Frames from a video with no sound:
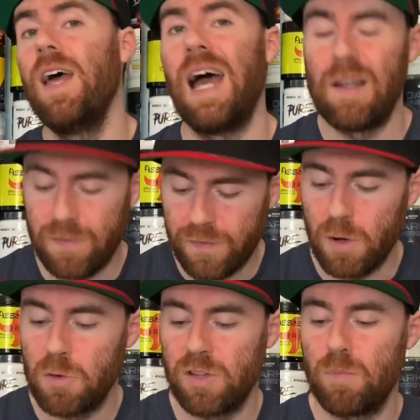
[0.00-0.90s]
and
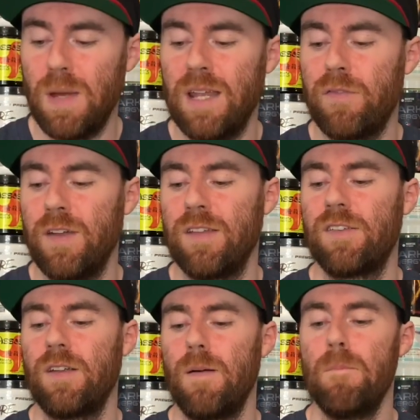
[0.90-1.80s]
focus
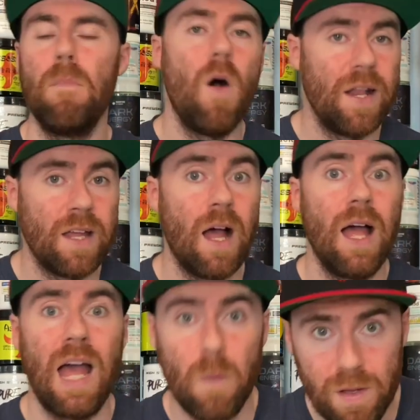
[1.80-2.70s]
benefits. Minor,
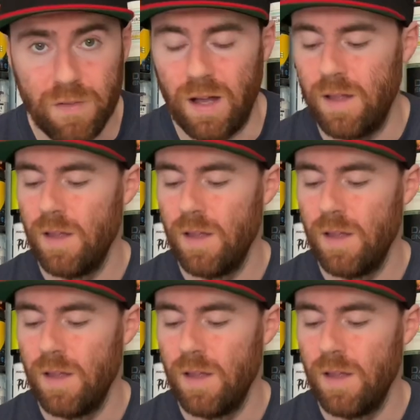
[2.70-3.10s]
however.